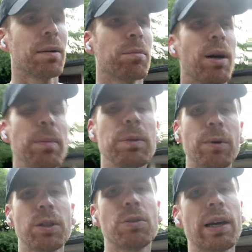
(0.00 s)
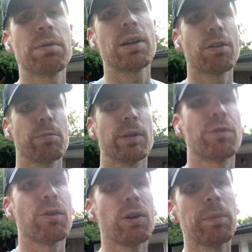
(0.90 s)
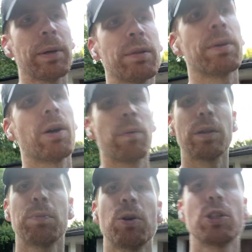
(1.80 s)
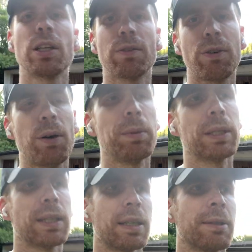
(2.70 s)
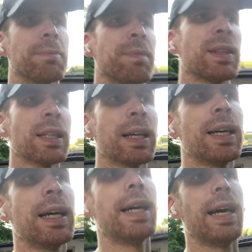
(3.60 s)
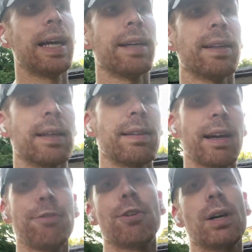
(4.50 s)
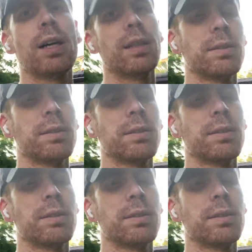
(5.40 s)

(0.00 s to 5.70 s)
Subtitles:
probably wanted to get rid of before, but we always pushed it forward. And therefore